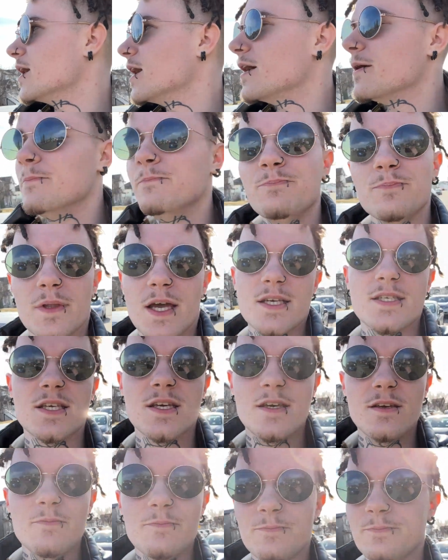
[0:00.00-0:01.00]
yeah, that's
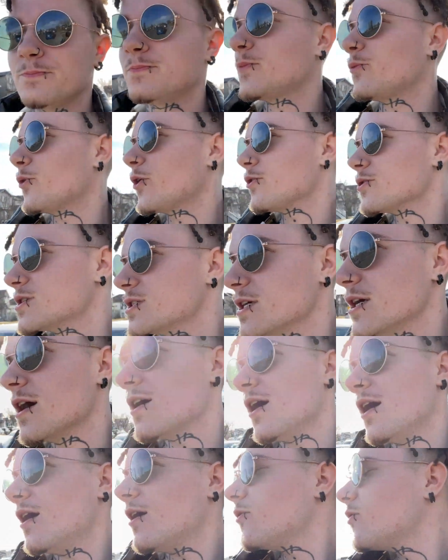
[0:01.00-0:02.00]
it. We're gonna see
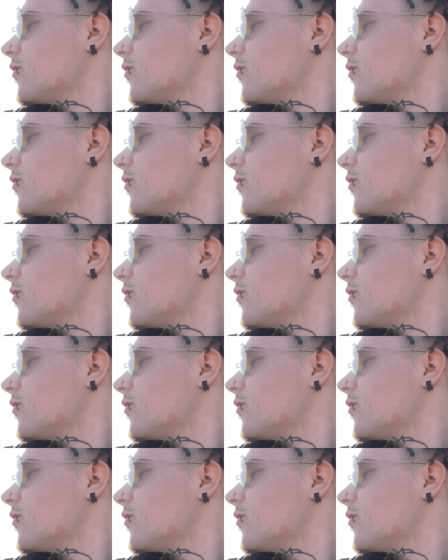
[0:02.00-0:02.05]
a,